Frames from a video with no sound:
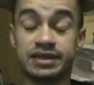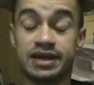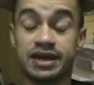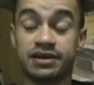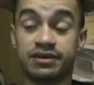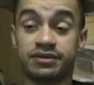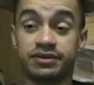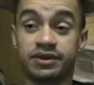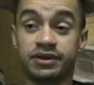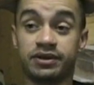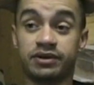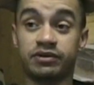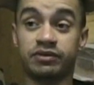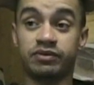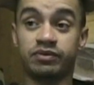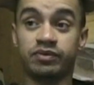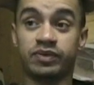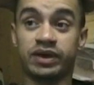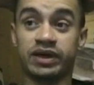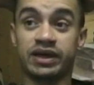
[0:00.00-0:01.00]
I don't know,
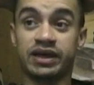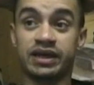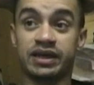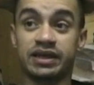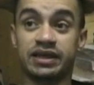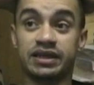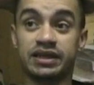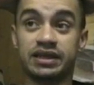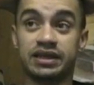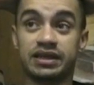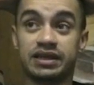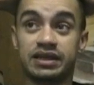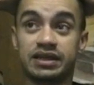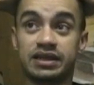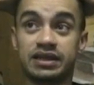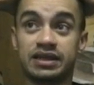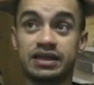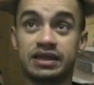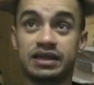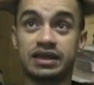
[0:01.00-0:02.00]
but
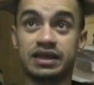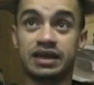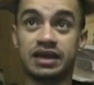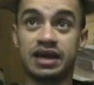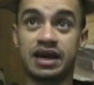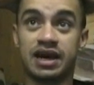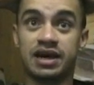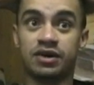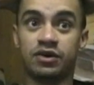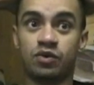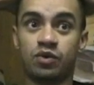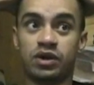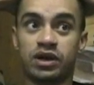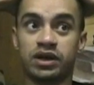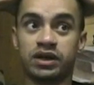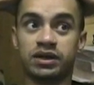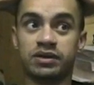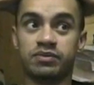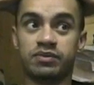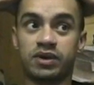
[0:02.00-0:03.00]
I don't want
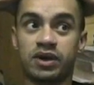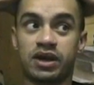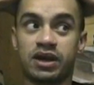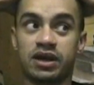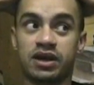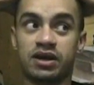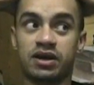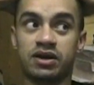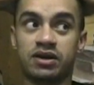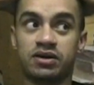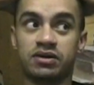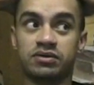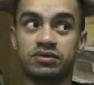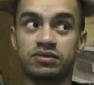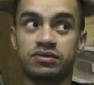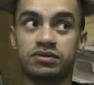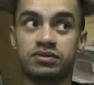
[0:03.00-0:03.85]
to compare,